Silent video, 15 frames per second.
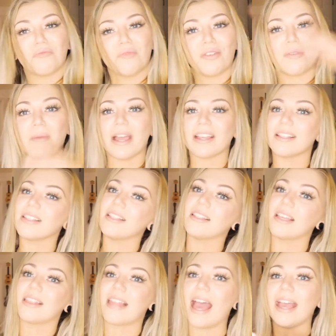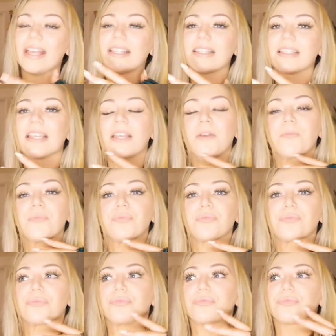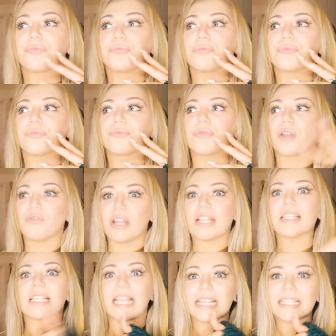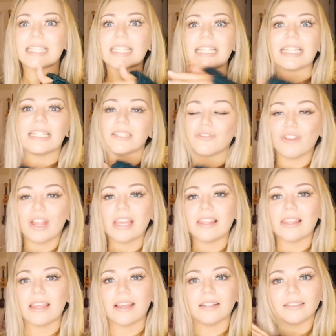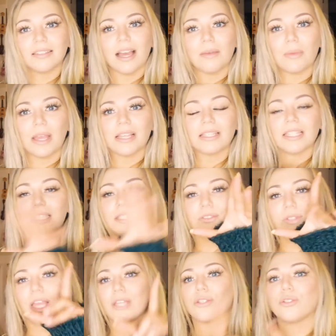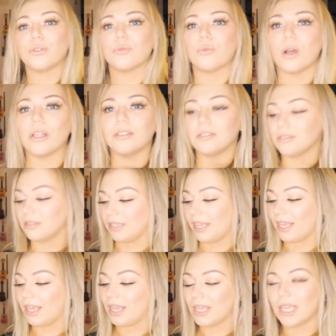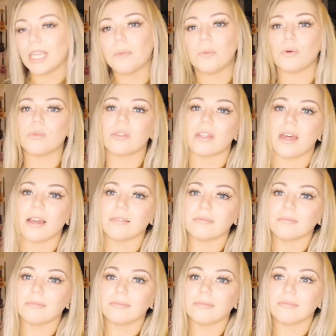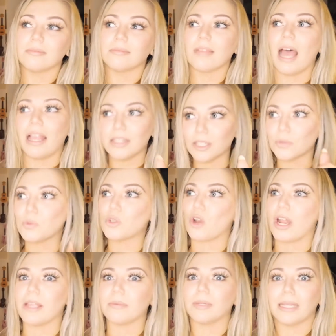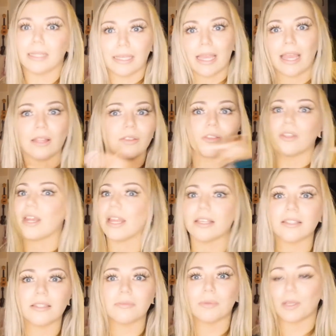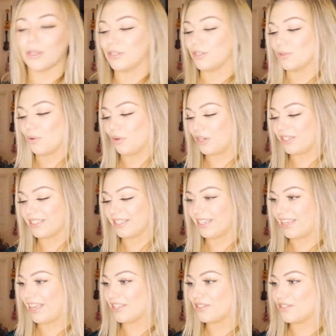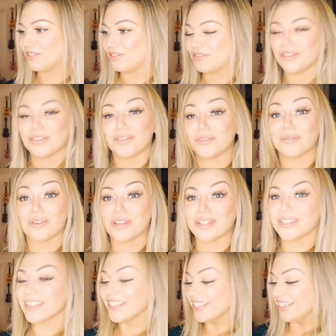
with the magazine, like, that is wrestling history right there. That magazine, issue one, like, keep hold of that and subscribe and get the rest, because honestly, it's just so good.